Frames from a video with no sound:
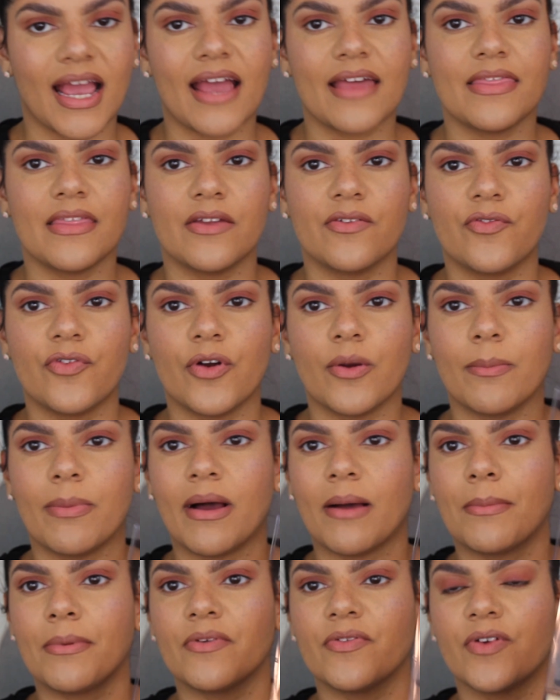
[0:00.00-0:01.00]
And then for a
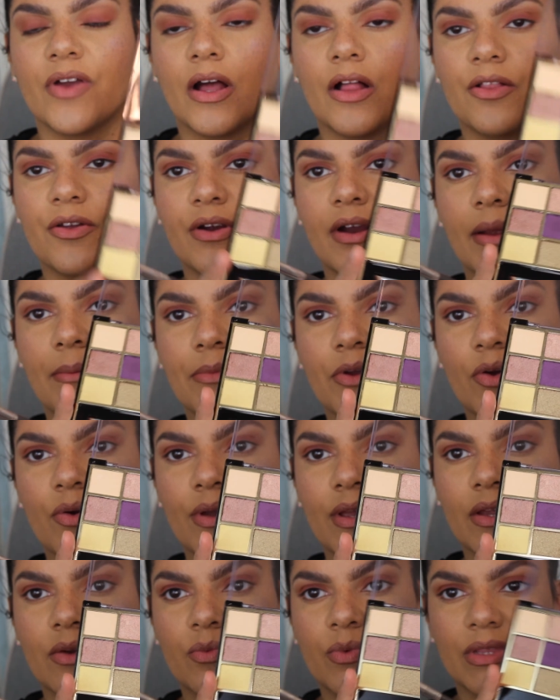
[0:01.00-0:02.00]
pop of color, I'm
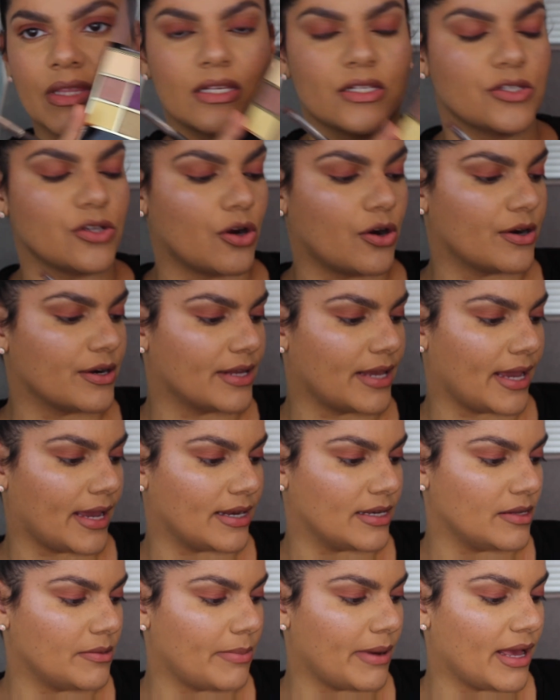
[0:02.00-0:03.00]
going in with this Hard
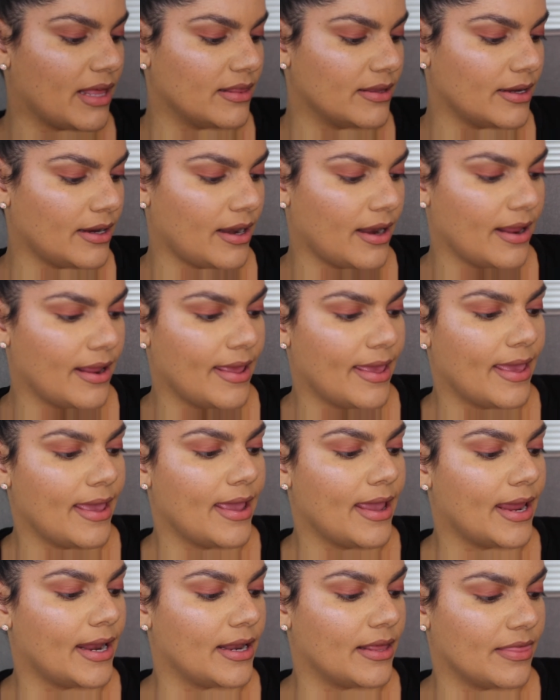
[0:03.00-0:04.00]
Candy palette,
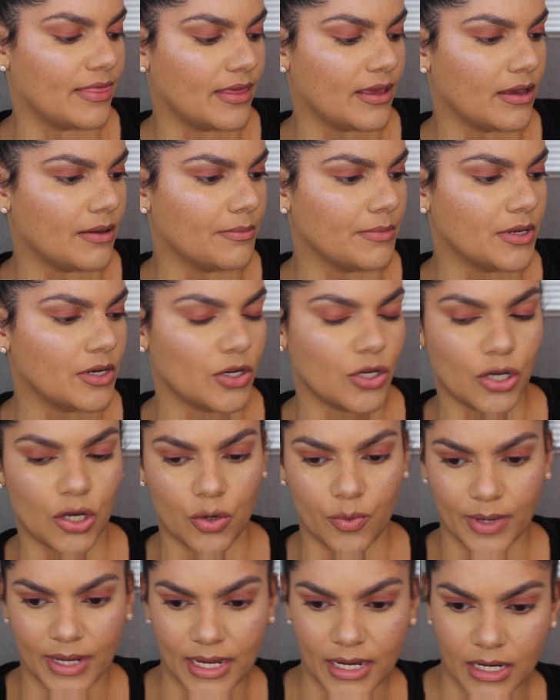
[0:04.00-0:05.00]
and I think I'm gonna
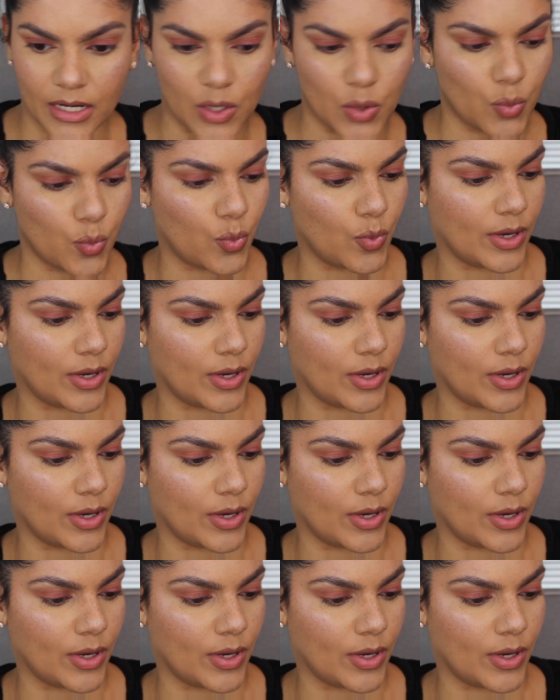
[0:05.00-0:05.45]
go in